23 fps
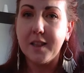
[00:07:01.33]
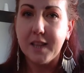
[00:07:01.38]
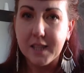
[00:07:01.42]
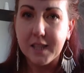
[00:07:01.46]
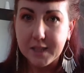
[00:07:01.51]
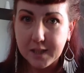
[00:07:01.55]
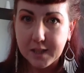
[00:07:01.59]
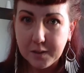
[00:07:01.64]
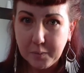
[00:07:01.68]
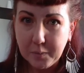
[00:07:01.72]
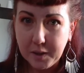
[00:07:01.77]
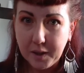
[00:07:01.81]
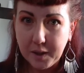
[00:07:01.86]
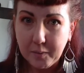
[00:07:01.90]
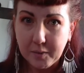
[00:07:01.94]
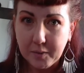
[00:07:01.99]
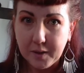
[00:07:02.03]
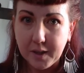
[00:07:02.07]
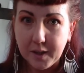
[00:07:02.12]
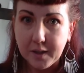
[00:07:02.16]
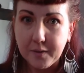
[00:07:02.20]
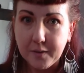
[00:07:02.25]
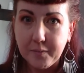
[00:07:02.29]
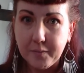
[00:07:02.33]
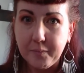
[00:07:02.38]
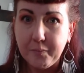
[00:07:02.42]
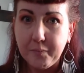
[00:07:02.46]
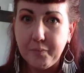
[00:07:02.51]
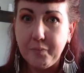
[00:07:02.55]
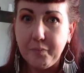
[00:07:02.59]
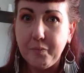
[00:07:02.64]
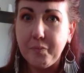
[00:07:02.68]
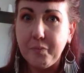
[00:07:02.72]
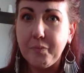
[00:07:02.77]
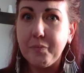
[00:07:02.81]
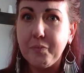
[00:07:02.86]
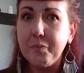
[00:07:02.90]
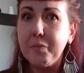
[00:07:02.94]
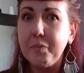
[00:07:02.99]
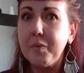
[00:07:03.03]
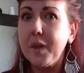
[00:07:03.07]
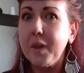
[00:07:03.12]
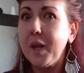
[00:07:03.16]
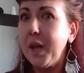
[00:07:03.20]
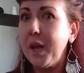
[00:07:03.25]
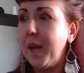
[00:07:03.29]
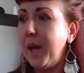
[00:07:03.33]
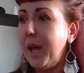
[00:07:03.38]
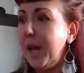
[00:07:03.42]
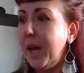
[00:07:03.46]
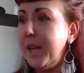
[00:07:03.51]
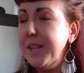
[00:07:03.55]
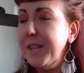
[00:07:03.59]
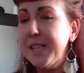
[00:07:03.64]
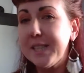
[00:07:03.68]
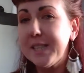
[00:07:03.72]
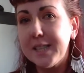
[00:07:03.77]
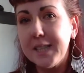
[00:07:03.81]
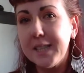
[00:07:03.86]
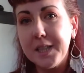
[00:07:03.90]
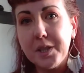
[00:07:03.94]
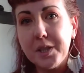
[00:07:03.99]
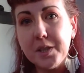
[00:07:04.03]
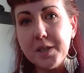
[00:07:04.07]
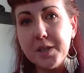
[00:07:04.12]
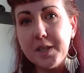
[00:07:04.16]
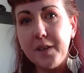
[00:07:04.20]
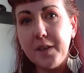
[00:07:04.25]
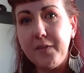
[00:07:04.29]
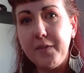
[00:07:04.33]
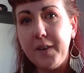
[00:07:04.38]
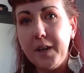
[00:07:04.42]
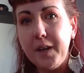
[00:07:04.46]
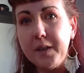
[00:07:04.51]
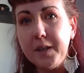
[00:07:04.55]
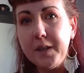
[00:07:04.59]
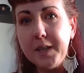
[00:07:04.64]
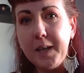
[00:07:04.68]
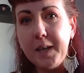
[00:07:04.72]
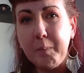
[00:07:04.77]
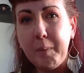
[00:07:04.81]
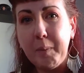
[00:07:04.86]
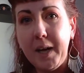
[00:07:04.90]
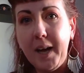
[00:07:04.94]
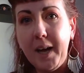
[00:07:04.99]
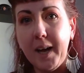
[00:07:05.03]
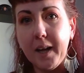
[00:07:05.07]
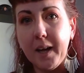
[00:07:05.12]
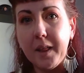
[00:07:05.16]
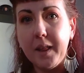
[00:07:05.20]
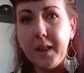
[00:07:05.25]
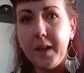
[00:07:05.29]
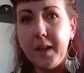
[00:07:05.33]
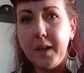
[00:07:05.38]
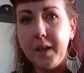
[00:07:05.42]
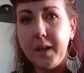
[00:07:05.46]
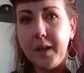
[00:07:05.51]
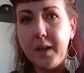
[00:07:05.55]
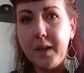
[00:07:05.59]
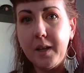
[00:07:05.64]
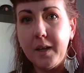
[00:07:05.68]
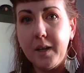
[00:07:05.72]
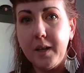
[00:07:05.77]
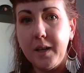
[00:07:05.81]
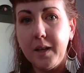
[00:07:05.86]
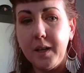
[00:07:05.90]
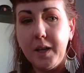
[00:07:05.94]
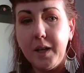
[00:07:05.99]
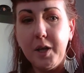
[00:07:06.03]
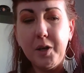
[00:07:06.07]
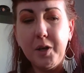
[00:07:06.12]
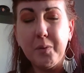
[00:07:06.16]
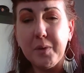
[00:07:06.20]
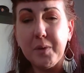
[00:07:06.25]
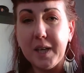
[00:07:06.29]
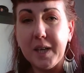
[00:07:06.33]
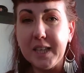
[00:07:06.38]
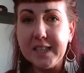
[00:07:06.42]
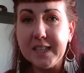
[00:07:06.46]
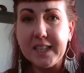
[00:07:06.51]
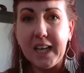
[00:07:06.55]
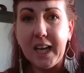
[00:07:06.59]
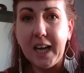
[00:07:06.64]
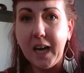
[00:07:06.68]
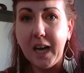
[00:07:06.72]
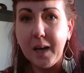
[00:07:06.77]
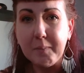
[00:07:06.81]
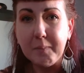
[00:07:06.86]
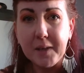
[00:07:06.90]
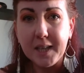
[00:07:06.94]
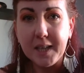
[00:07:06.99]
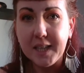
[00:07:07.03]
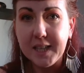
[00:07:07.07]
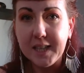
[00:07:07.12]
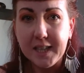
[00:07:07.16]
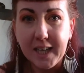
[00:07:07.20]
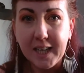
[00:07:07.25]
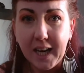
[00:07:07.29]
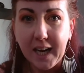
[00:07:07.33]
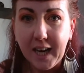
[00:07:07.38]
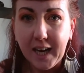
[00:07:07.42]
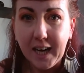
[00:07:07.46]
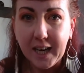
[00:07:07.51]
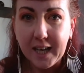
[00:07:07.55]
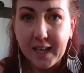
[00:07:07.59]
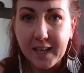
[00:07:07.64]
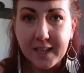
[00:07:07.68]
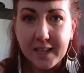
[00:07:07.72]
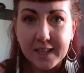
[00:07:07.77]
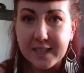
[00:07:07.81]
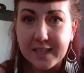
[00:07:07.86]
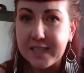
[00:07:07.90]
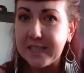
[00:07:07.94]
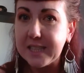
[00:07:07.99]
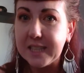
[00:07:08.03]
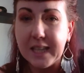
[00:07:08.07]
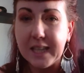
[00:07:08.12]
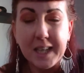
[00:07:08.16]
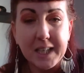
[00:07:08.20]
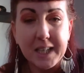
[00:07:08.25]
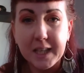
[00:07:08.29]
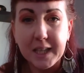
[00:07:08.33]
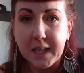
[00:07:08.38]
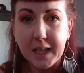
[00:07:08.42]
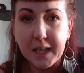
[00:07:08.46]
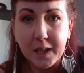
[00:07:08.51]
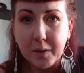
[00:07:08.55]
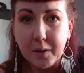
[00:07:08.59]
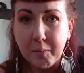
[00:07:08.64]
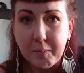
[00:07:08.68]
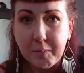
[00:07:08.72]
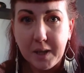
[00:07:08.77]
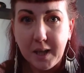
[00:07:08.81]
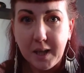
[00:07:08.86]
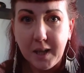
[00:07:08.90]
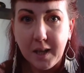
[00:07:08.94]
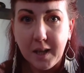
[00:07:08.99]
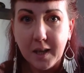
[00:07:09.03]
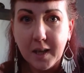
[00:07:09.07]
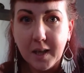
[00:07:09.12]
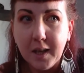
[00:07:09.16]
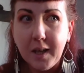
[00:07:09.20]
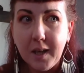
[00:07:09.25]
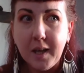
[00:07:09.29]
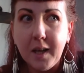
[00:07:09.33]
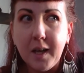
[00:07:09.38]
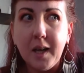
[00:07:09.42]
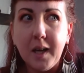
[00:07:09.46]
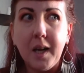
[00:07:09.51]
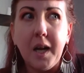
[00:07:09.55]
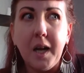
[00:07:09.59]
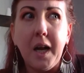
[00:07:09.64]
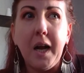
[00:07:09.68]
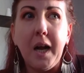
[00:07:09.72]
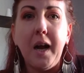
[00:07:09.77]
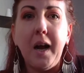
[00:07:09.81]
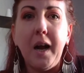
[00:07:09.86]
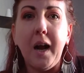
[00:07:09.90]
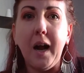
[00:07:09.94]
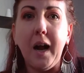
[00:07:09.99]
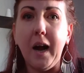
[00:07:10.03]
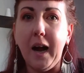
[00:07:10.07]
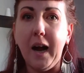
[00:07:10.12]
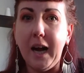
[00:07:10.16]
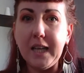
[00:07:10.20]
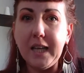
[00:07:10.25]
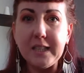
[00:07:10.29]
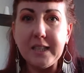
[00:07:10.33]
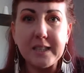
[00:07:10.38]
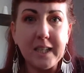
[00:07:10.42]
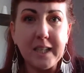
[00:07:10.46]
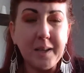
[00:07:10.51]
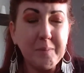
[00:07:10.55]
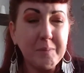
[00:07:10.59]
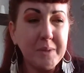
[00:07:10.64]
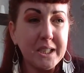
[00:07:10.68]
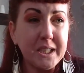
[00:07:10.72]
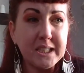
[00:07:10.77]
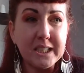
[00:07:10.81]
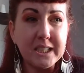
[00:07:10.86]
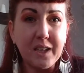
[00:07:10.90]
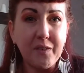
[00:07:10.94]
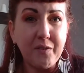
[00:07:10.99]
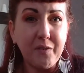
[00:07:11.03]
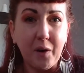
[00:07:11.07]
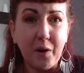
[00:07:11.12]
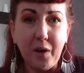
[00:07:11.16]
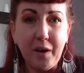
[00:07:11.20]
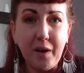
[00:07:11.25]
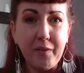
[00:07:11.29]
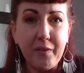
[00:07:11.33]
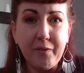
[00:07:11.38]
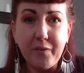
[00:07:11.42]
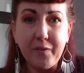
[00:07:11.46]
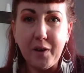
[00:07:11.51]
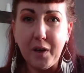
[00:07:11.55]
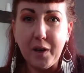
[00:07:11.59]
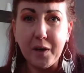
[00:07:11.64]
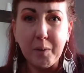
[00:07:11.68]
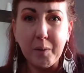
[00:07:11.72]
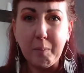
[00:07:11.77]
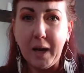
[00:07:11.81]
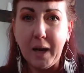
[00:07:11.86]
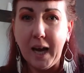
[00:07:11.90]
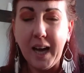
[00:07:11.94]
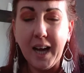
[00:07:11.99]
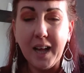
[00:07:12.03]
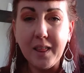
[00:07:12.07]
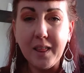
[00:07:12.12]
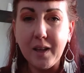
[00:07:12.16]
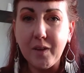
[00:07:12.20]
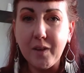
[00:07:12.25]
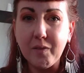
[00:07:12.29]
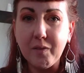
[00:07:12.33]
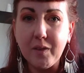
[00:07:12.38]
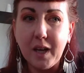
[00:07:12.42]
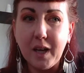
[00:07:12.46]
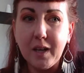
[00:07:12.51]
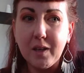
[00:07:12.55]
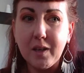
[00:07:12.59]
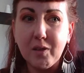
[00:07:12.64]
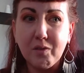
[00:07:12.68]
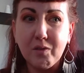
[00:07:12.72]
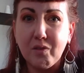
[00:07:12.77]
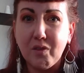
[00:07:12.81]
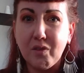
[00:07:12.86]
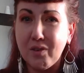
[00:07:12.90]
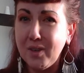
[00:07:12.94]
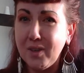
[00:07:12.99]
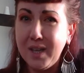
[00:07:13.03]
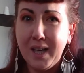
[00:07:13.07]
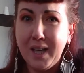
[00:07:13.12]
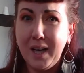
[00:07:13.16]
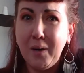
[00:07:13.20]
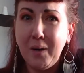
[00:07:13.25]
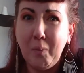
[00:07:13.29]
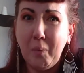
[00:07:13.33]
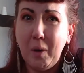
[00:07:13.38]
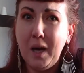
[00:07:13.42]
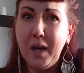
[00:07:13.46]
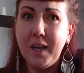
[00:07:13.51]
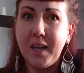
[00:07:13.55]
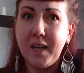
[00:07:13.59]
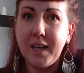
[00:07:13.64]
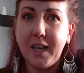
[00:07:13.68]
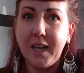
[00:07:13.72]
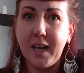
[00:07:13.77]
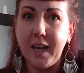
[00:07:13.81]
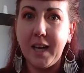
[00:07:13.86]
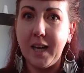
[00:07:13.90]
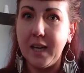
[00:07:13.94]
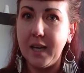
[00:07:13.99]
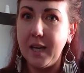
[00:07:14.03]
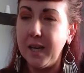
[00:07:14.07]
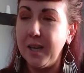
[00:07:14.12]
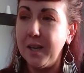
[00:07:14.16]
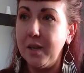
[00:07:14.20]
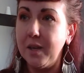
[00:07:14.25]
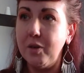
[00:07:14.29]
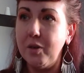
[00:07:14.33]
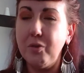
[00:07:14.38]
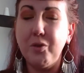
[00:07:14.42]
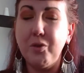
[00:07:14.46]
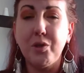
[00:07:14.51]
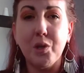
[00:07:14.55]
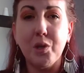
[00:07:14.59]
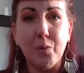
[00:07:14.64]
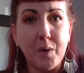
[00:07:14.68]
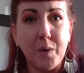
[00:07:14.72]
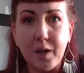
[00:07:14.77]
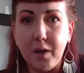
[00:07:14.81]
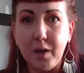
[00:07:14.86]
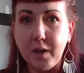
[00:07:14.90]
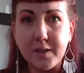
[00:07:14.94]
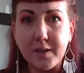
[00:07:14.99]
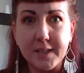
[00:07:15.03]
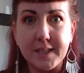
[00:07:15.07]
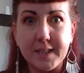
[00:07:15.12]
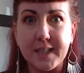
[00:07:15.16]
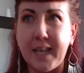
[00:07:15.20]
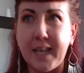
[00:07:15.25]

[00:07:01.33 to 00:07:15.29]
this is what I want and then set yourself out on that path. You know, when I said, I'm not going to die, this is not going to kill me, I set myself off on a path of like learning how to walk again and doing all this